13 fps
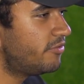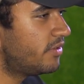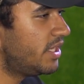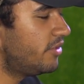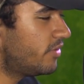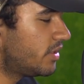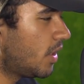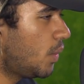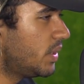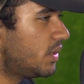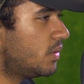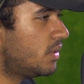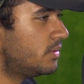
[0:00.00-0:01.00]
Even though we
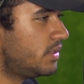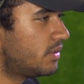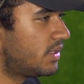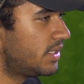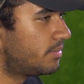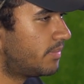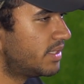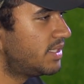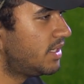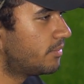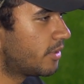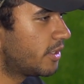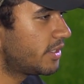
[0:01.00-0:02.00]
do, you know, like
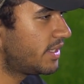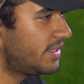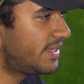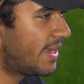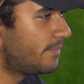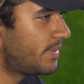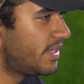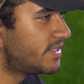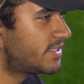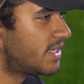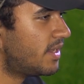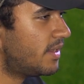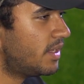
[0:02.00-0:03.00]
monthly marketing
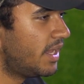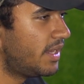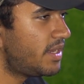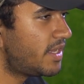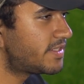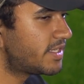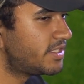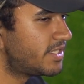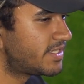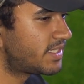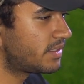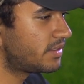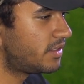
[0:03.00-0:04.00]
campaigns, it isn't
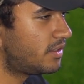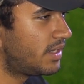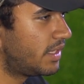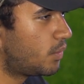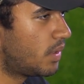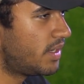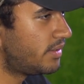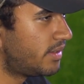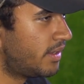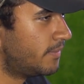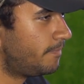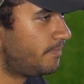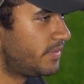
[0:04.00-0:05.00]
just, you know, like one and
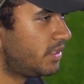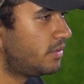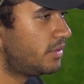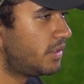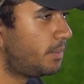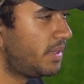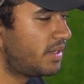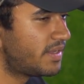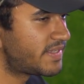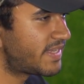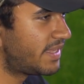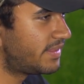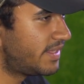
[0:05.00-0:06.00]
done. You meet
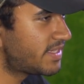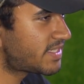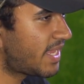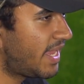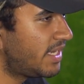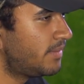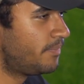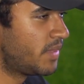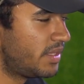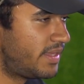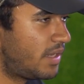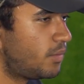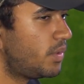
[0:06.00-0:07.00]
us at this end,
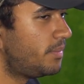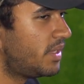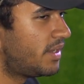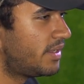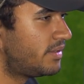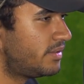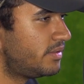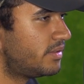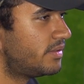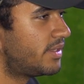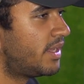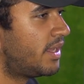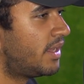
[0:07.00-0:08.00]
then we meet at
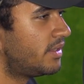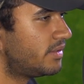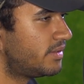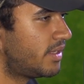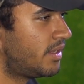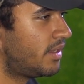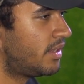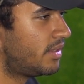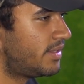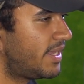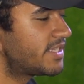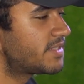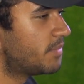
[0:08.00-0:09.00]
the
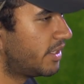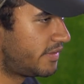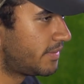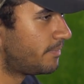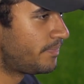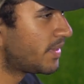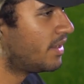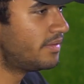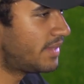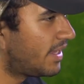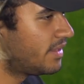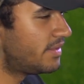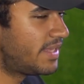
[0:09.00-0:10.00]
next month. Yeah.
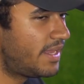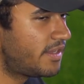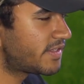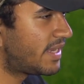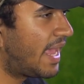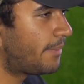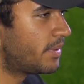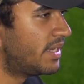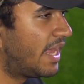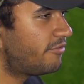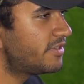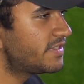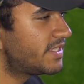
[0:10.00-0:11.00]
That doesn't happen.
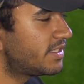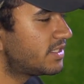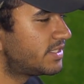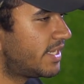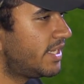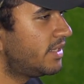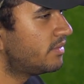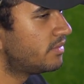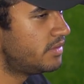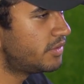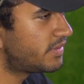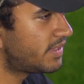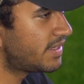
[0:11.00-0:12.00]
Every single day,
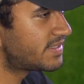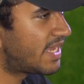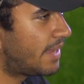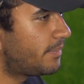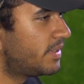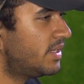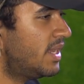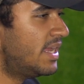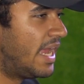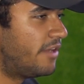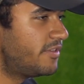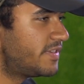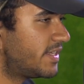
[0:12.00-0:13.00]
new things happen.
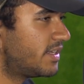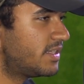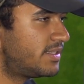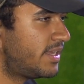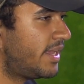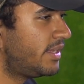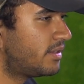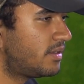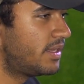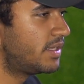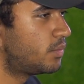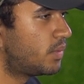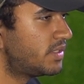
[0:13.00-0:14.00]
Every single day, you know,
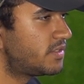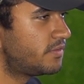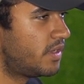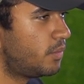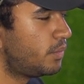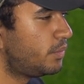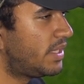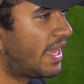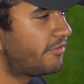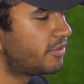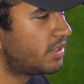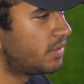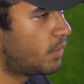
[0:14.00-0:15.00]
like once we have
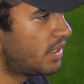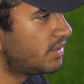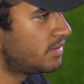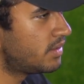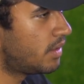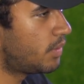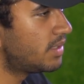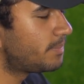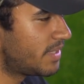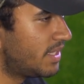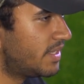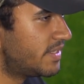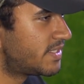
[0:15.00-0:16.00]
you in one
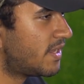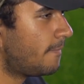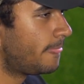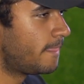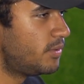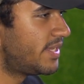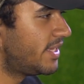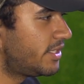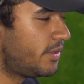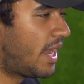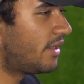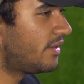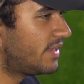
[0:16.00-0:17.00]
playlist, we take you
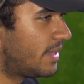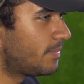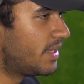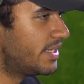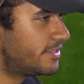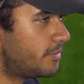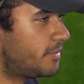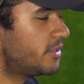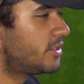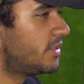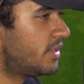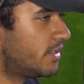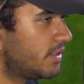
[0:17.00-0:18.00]
out of that playlist, we put
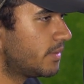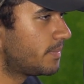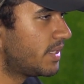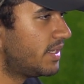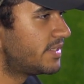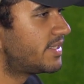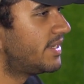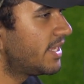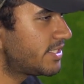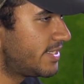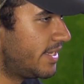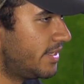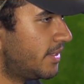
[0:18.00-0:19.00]
you in another playlist the next
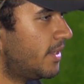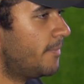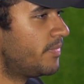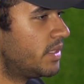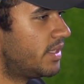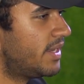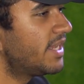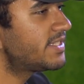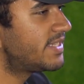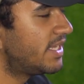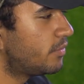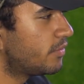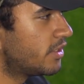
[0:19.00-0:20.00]
day. Yeah. The next
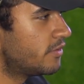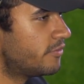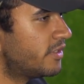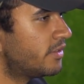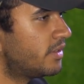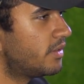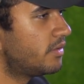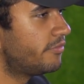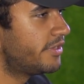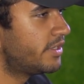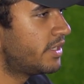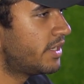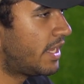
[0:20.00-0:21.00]
day
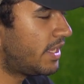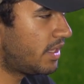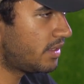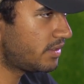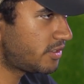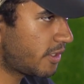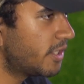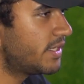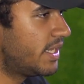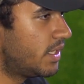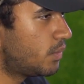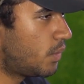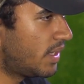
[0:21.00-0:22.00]
we're
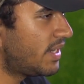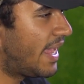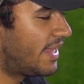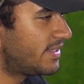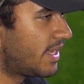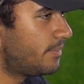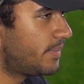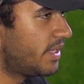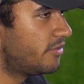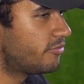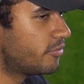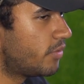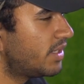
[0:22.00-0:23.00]
targeting one ad campaign
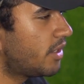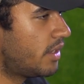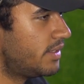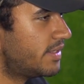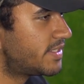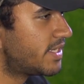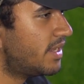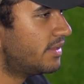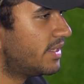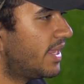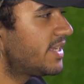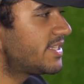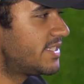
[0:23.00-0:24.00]
for one audience. The
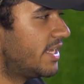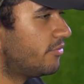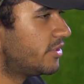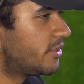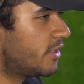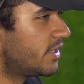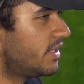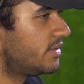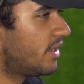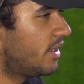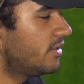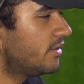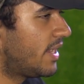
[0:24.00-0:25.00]
next day, we're targeting the
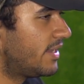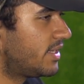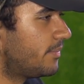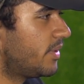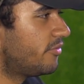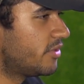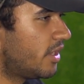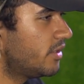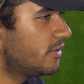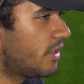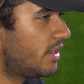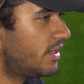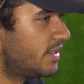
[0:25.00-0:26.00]
other ad campaign for the
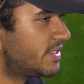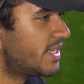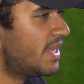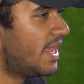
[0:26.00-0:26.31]
other audience.